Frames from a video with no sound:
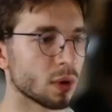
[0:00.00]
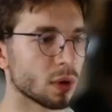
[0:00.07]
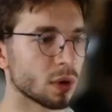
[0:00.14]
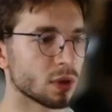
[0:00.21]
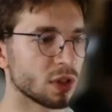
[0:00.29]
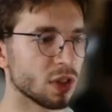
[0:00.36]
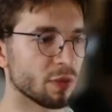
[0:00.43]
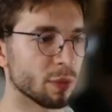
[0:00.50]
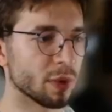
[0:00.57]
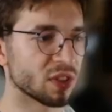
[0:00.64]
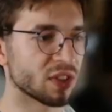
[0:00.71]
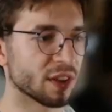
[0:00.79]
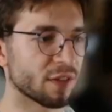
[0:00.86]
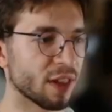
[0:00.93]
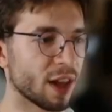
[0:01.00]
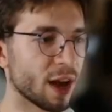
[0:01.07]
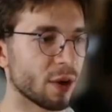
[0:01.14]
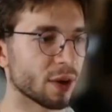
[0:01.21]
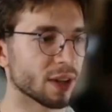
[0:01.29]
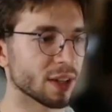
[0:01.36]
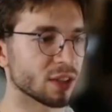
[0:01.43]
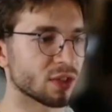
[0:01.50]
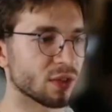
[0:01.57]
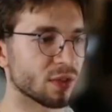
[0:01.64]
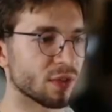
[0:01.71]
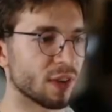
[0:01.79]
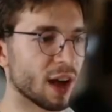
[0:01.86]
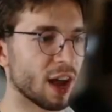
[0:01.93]
See if Mystic Flower can
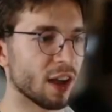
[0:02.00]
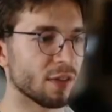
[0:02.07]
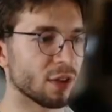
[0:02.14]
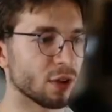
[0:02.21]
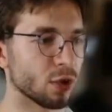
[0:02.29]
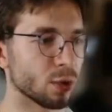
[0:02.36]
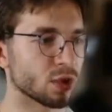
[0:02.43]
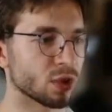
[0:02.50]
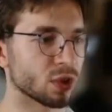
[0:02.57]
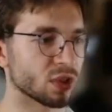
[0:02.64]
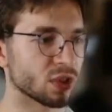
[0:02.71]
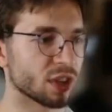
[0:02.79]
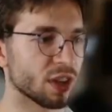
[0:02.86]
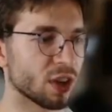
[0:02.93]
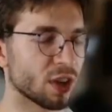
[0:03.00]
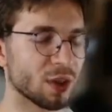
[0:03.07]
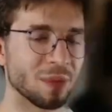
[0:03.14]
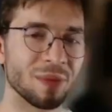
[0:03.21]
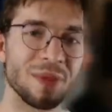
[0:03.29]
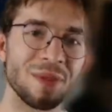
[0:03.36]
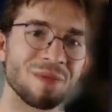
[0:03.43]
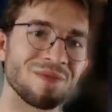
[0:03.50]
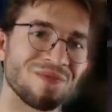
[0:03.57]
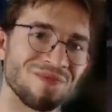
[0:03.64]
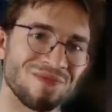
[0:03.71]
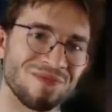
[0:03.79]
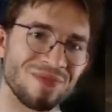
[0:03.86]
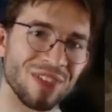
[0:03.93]
survive and use her skill.
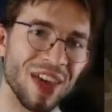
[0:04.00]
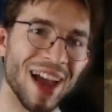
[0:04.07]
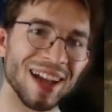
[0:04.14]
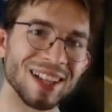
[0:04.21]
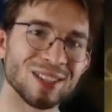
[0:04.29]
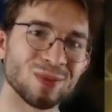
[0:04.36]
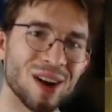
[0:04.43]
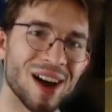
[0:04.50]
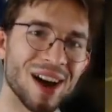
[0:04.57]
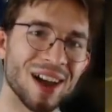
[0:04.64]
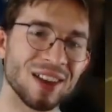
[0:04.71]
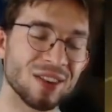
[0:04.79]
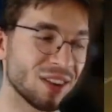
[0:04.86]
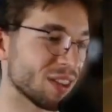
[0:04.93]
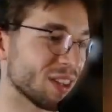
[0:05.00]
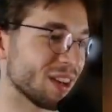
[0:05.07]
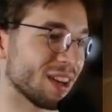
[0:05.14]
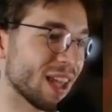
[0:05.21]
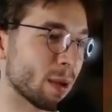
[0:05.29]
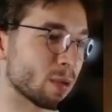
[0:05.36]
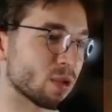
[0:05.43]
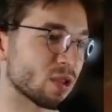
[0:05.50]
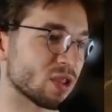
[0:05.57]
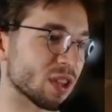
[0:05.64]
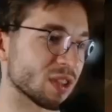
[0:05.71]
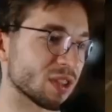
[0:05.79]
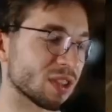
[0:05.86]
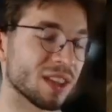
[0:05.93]
That's why you need the damage
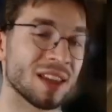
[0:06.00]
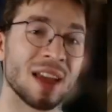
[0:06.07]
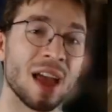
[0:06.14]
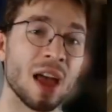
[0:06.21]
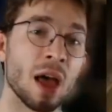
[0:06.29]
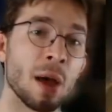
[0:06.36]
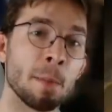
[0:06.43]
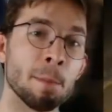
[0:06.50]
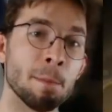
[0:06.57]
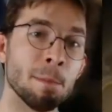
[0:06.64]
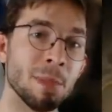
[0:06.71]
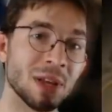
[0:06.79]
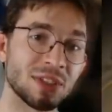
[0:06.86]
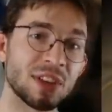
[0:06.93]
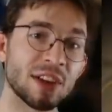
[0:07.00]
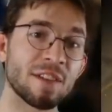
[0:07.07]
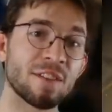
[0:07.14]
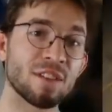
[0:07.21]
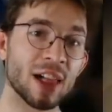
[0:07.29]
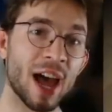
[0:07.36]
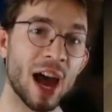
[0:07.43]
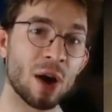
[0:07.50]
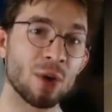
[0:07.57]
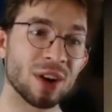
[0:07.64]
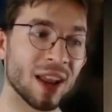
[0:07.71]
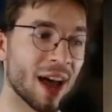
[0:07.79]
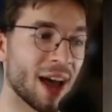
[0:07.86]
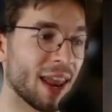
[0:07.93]
resist. Mystic Flower
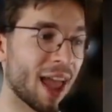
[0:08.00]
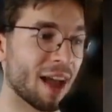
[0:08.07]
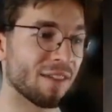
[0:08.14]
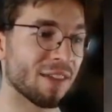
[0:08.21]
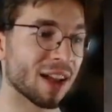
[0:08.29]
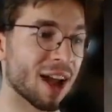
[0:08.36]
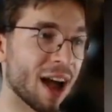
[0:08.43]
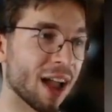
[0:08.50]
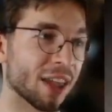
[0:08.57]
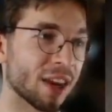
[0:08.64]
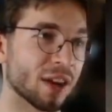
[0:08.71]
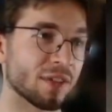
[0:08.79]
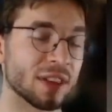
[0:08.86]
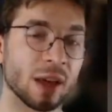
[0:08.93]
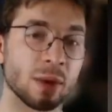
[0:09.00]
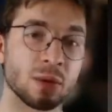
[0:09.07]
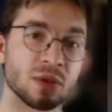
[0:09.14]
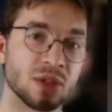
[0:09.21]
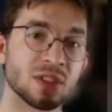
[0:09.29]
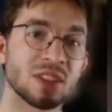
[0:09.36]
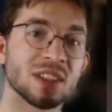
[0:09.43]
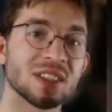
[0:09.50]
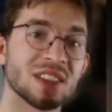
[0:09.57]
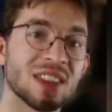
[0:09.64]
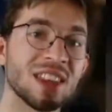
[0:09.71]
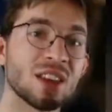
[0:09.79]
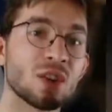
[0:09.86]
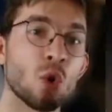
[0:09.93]
not having high enough damage resist is
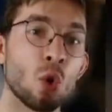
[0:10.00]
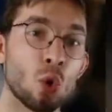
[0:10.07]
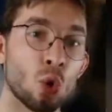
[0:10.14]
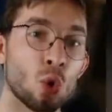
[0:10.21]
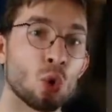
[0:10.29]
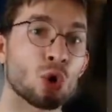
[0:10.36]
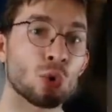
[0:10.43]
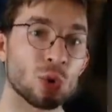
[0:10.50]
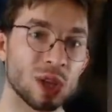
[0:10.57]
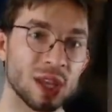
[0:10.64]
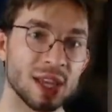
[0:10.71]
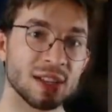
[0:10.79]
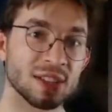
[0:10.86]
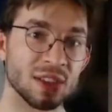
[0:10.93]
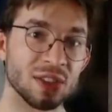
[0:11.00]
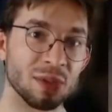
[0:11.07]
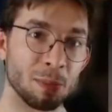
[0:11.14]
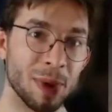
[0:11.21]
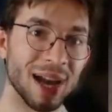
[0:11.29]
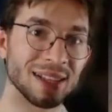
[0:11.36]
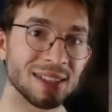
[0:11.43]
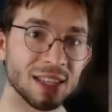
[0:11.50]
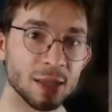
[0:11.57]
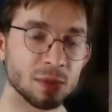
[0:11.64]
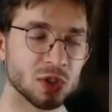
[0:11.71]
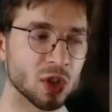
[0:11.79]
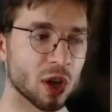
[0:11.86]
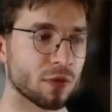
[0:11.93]
the core reason my
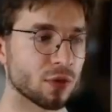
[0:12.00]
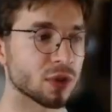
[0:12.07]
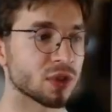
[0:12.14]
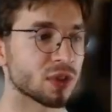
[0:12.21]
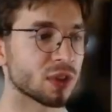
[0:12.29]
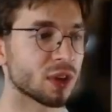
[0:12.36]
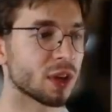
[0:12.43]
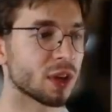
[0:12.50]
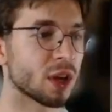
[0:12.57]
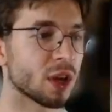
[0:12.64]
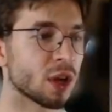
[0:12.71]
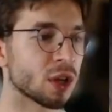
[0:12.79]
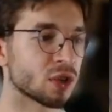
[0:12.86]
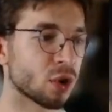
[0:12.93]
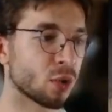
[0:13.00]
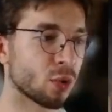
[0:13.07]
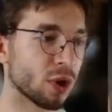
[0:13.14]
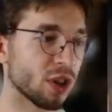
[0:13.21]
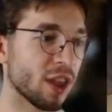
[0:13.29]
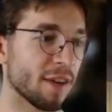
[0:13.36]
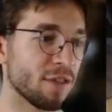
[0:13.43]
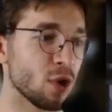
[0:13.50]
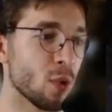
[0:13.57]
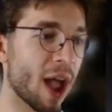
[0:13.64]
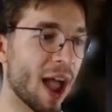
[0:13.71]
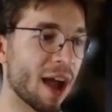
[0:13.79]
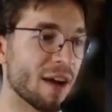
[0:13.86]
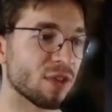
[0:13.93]
team suffers. So really, if you
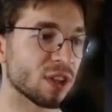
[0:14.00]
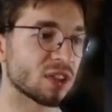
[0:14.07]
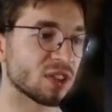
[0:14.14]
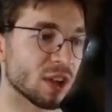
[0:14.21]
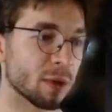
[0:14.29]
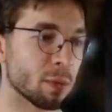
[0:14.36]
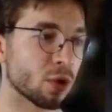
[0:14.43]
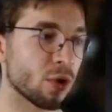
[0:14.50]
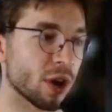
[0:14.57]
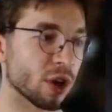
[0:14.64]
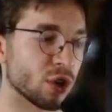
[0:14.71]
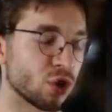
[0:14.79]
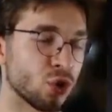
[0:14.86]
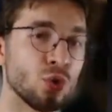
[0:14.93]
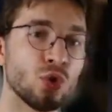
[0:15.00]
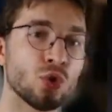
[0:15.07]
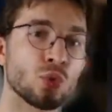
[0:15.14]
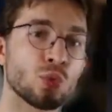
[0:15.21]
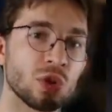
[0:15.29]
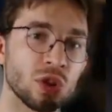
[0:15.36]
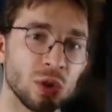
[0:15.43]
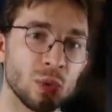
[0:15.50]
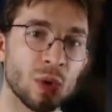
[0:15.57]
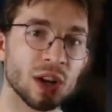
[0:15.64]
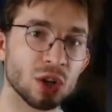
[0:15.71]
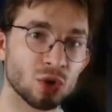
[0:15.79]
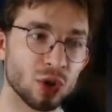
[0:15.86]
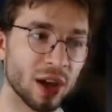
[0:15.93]
have this similar issue, you really
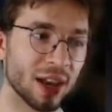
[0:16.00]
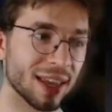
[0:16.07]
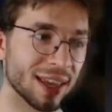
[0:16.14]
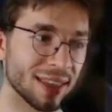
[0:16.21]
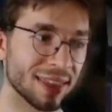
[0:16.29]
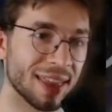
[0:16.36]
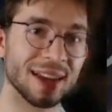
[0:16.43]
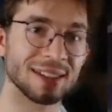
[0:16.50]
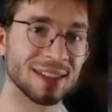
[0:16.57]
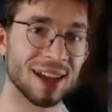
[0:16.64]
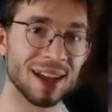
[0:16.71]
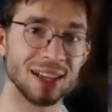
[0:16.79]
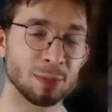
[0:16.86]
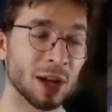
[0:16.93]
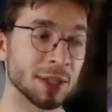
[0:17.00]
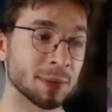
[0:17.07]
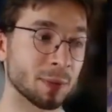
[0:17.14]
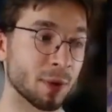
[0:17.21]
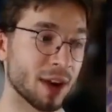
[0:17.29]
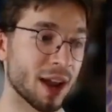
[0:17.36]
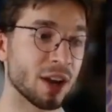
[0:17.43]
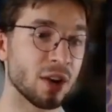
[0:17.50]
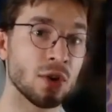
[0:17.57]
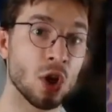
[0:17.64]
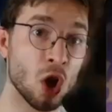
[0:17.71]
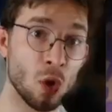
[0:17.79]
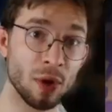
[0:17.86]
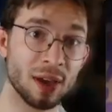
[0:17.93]
want to try to get that as high as possible. And I
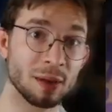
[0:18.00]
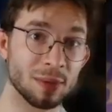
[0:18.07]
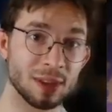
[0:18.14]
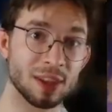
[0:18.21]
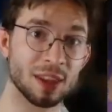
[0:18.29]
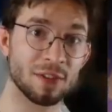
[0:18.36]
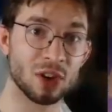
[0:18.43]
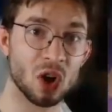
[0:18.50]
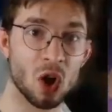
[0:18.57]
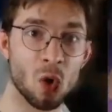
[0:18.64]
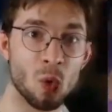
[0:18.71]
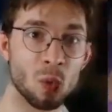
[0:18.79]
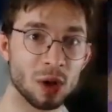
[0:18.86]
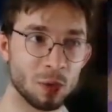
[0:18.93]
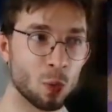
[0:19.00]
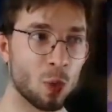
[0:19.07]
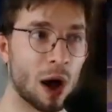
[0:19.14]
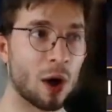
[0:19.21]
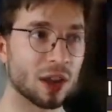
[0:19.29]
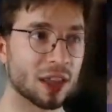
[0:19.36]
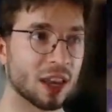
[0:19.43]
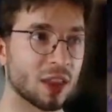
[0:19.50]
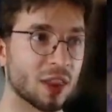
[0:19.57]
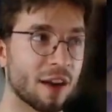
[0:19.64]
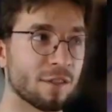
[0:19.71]
know it can be difficult while getting that